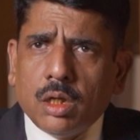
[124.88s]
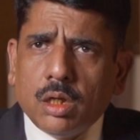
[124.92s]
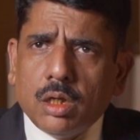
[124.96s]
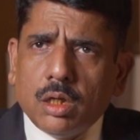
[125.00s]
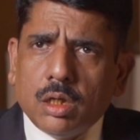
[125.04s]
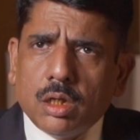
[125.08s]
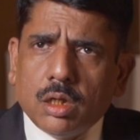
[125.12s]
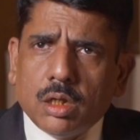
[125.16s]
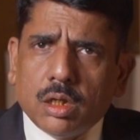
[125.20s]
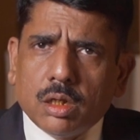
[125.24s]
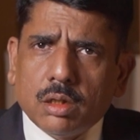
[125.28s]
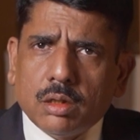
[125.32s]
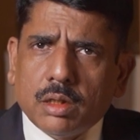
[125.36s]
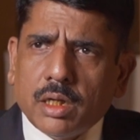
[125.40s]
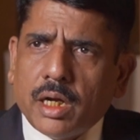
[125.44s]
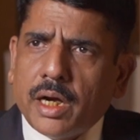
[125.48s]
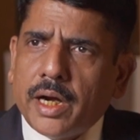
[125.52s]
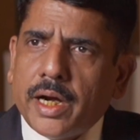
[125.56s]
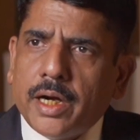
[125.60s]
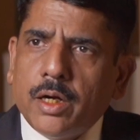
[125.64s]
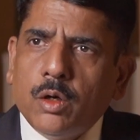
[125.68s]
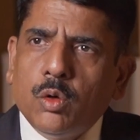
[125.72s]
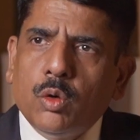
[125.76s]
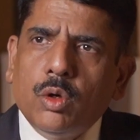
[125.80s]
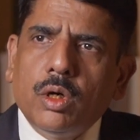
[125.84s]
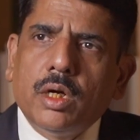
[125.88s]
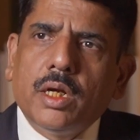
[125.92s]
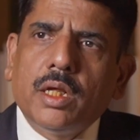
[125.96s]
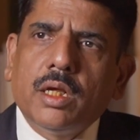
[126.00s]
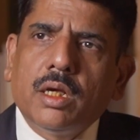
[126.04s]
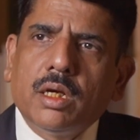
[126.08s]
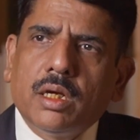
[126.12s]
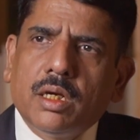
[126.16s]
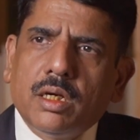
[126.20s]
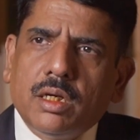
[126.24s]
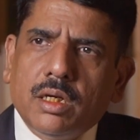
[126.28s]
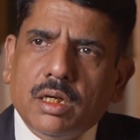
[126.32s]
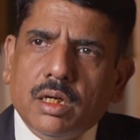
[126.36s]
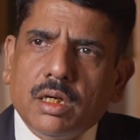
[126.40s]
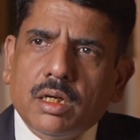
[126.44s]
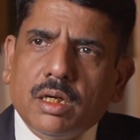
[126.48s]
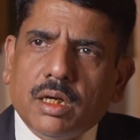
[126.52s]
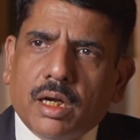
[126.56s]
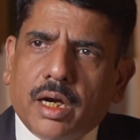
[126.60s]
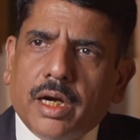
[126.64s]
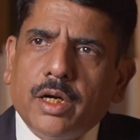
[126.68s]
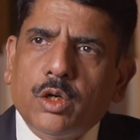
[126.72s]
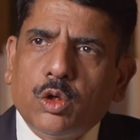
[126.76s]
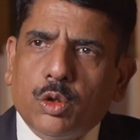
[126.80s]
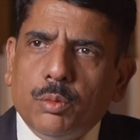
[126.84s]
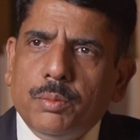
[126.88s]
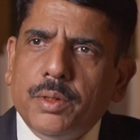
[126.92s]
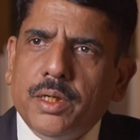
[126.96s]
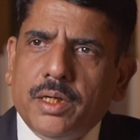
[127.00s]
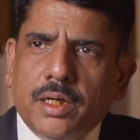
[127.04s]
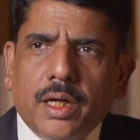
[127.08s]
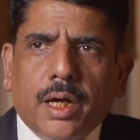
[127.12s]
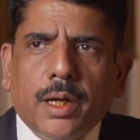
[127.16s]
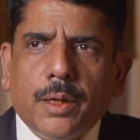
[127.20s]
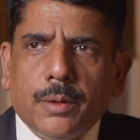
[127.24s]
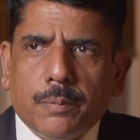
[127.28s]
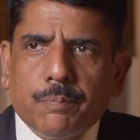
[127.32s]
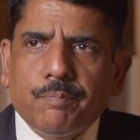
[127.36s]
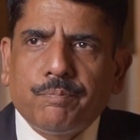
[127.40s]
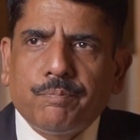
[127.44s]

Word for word: uh, the hand holding had to be done